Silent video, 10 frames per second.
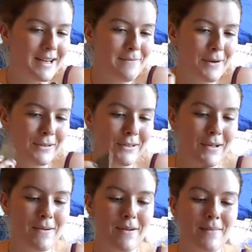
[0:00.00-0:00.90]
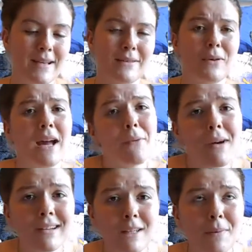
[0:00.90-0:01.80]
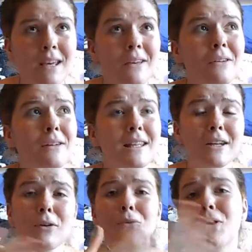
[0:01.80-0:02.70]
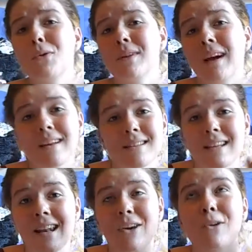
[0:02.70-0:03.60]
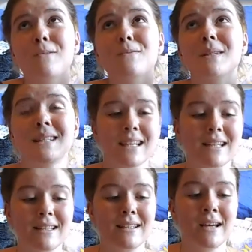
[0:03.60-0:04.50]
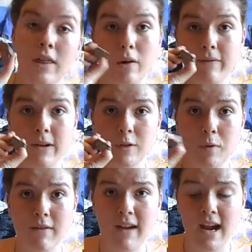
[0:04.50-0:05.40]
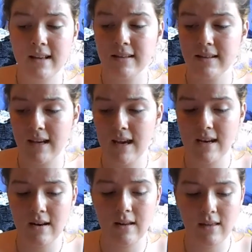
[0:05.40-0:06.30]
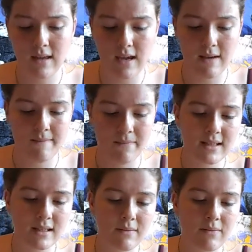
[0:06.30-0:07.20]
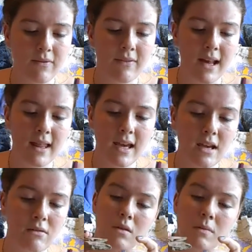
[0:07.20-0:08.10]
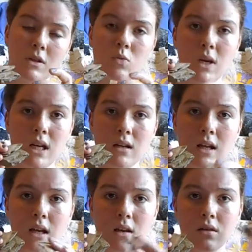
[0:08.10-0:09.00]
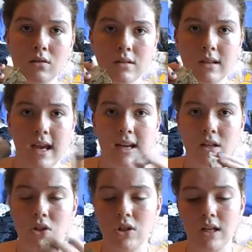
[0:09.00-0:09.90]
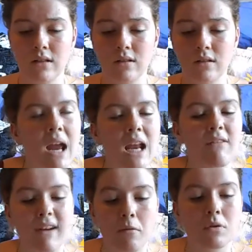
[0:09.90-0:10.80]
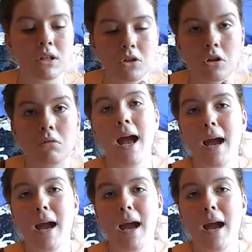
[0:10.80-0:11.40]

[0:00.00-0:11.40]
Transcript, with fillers: in Barcelona because I walked up a hill and there were road cuts and I couldn't resist. There are feldspar veins in the, it's a phyllite between like slate and schist. 85% sure